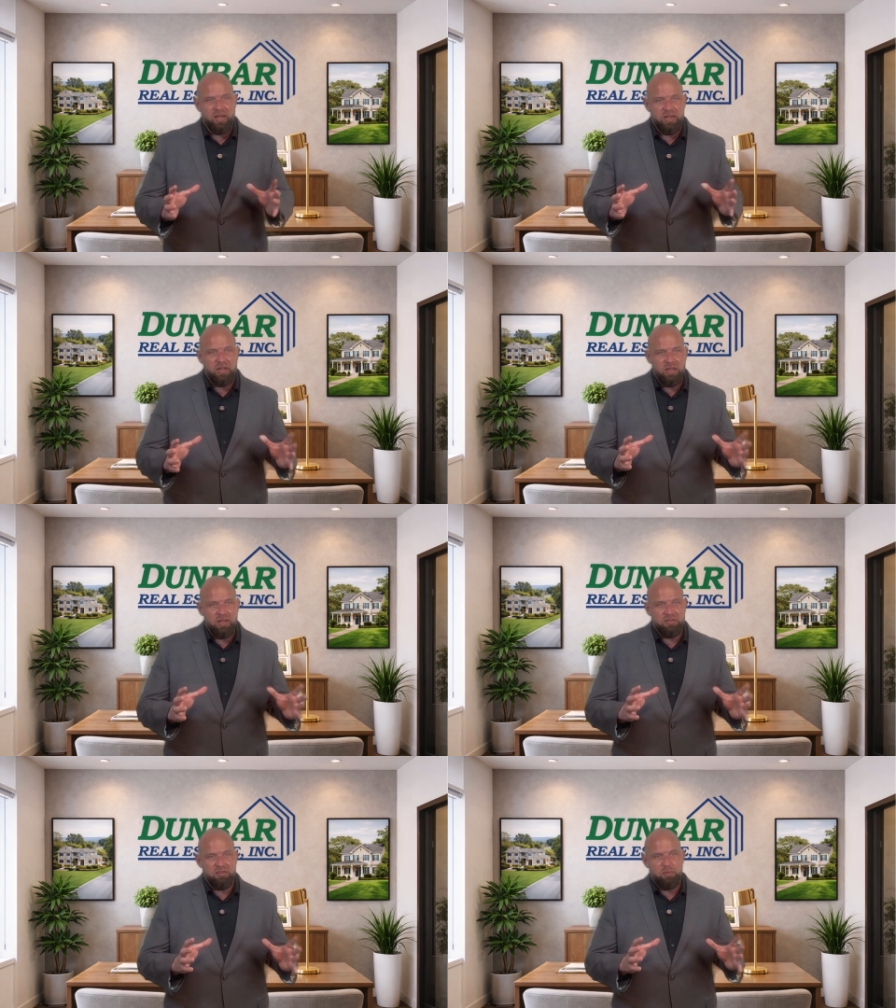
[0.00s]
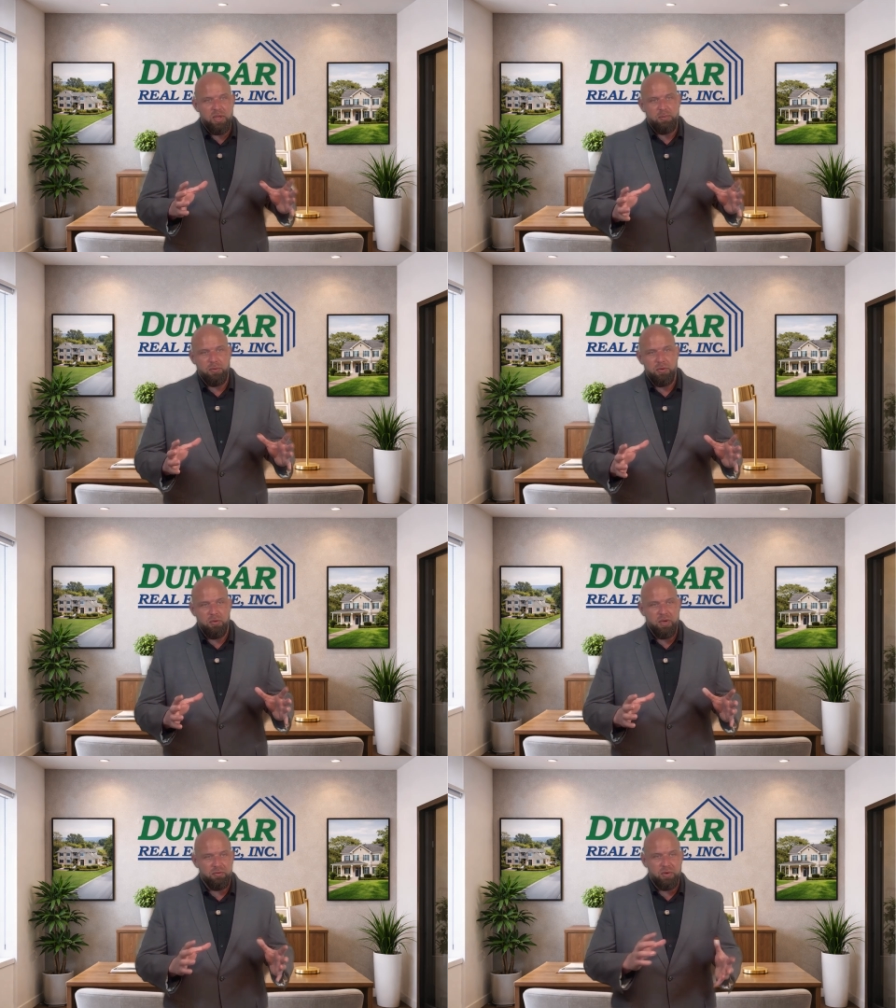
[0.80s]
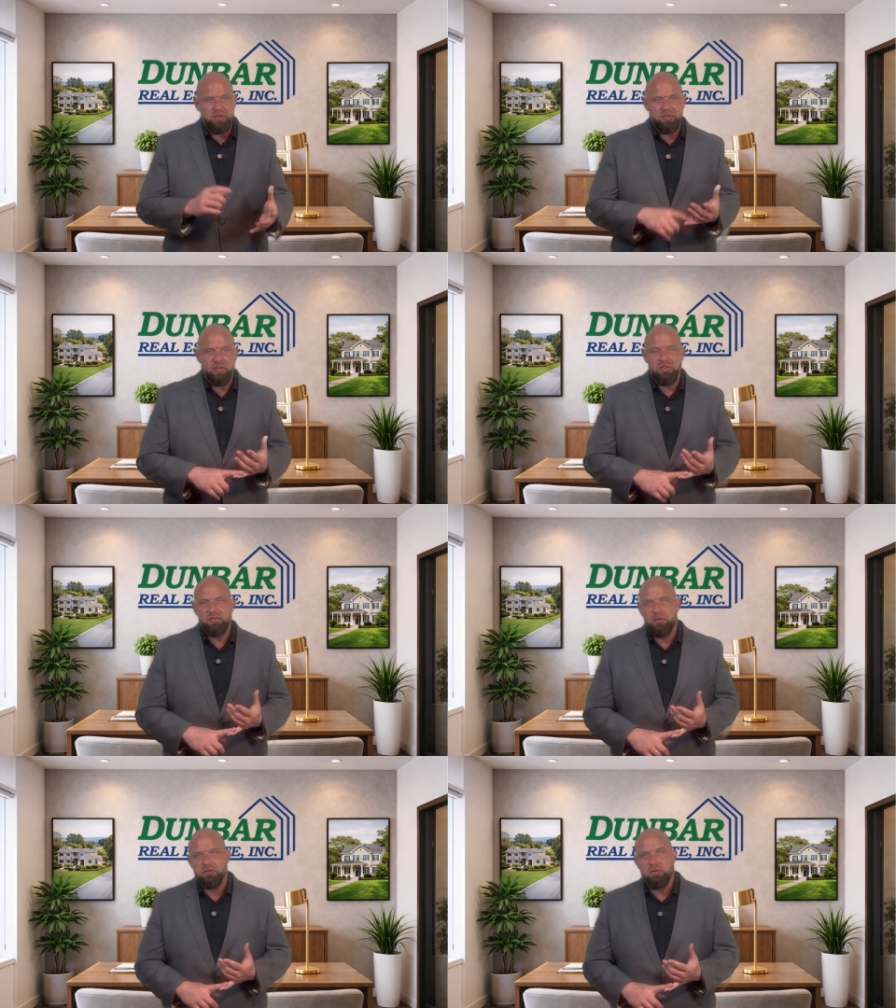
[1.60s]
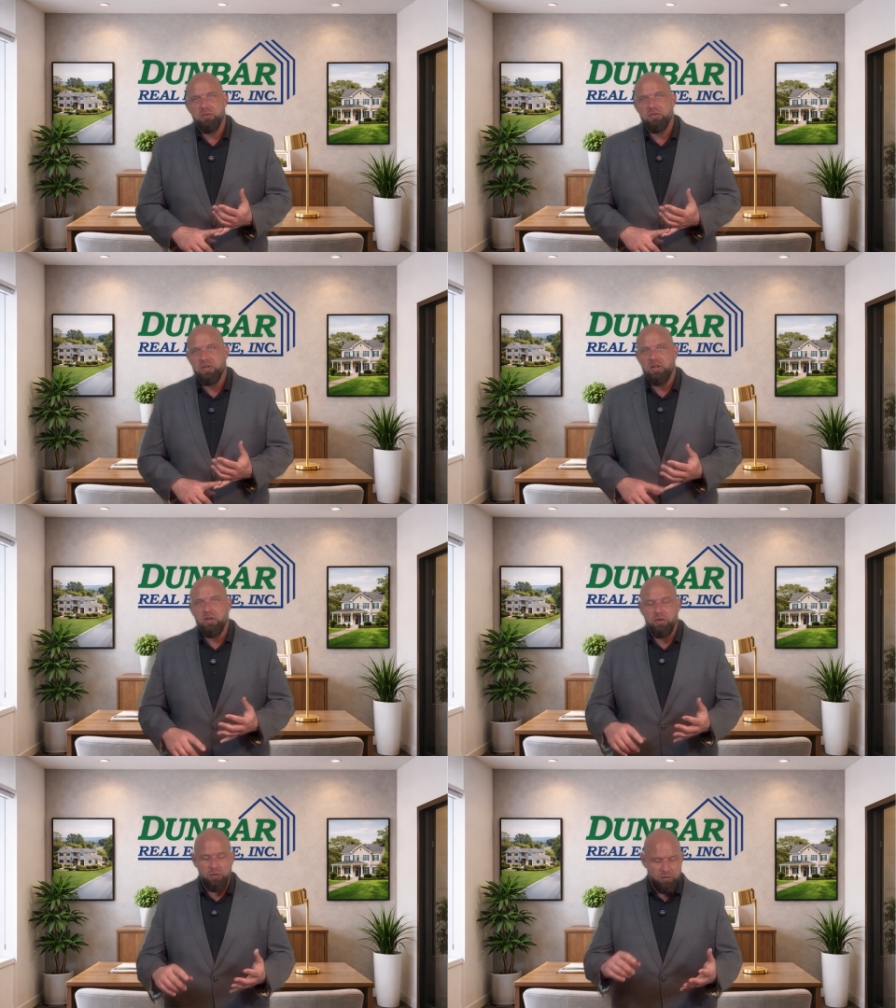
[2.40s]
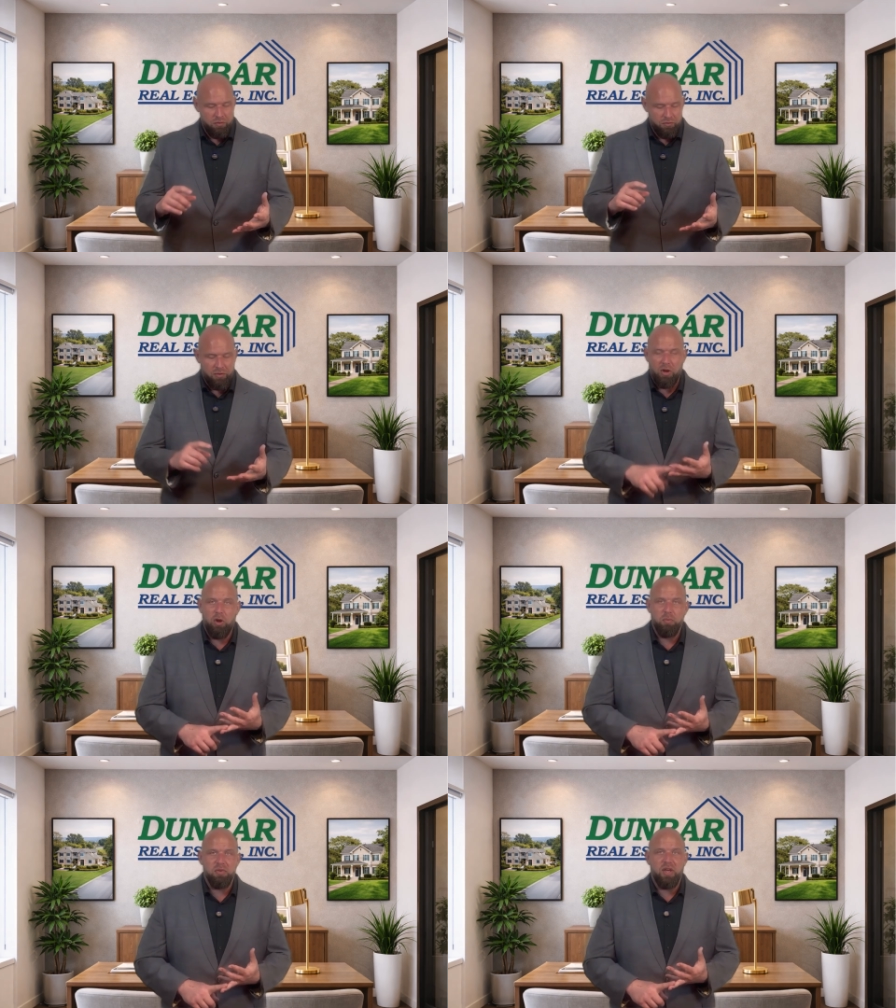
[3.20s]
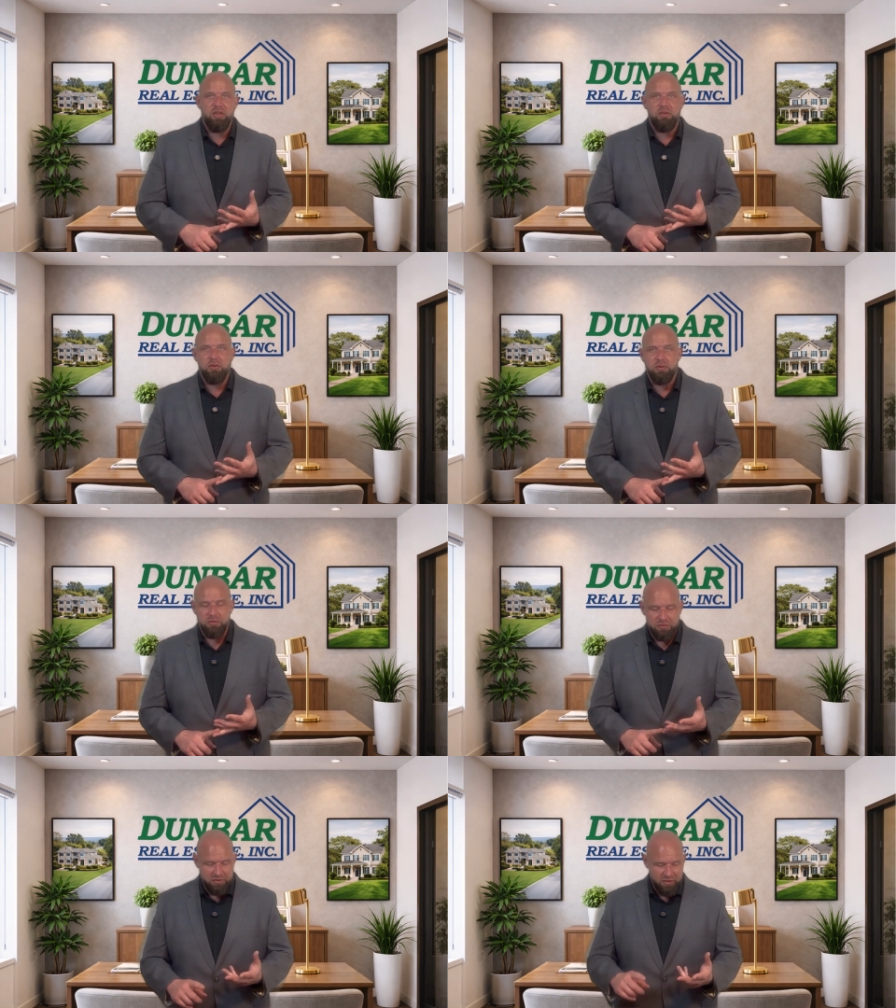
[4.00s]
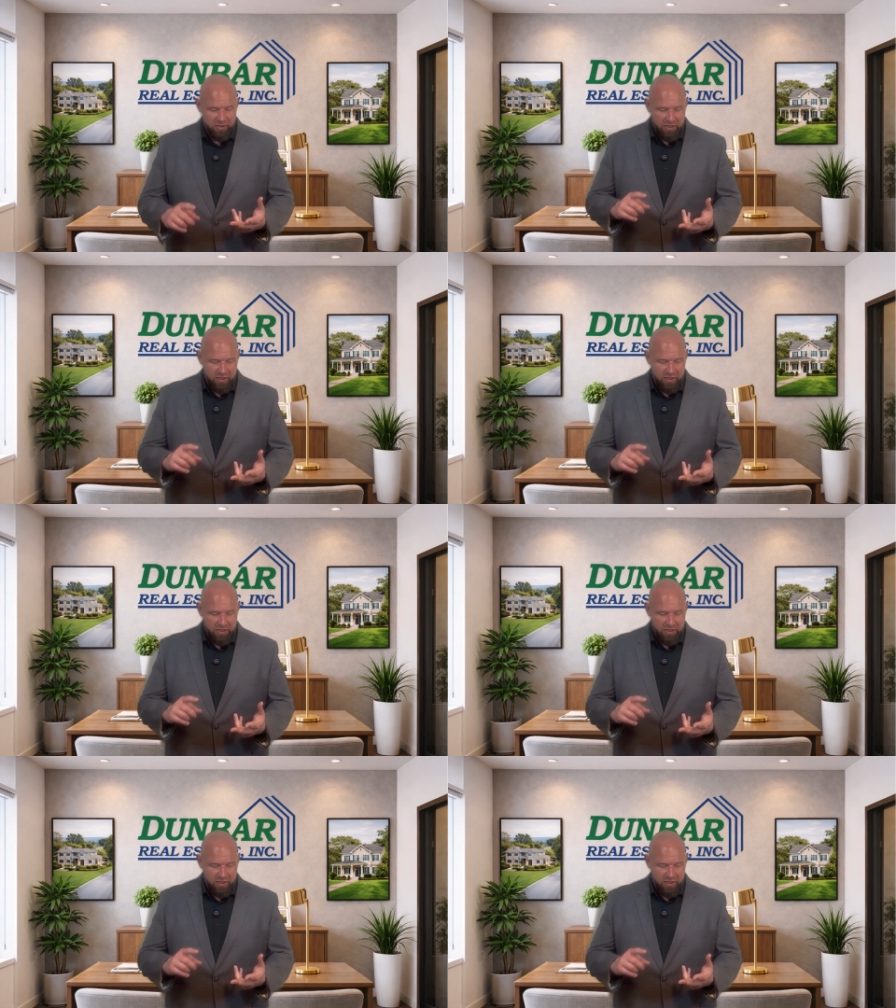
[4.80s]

I get a list of people who have recently searched on Zillow for homes like yours